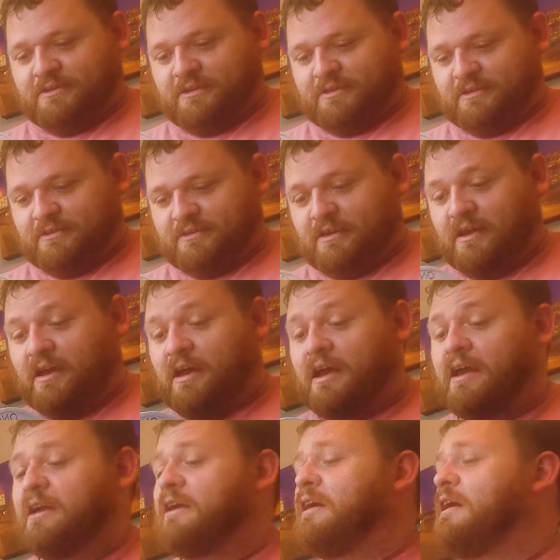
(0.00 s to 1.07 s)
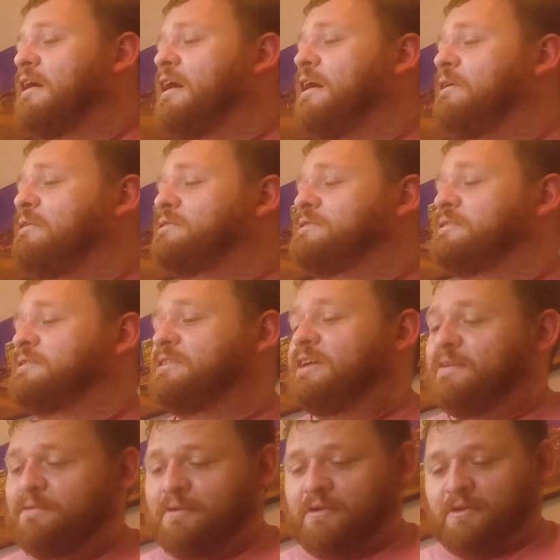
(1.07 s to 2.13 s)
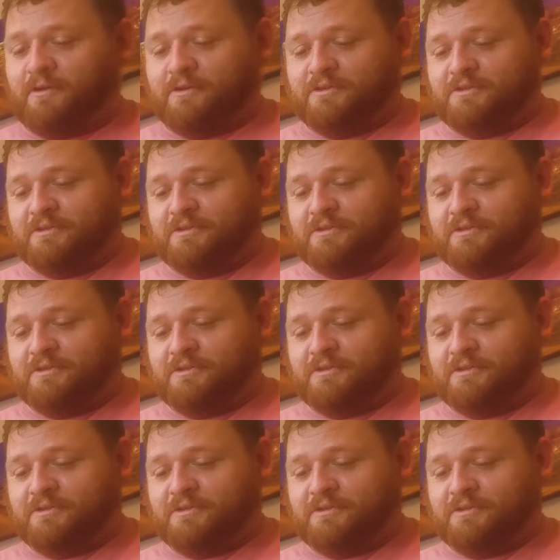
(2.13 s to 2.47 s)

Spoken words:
It's a gift card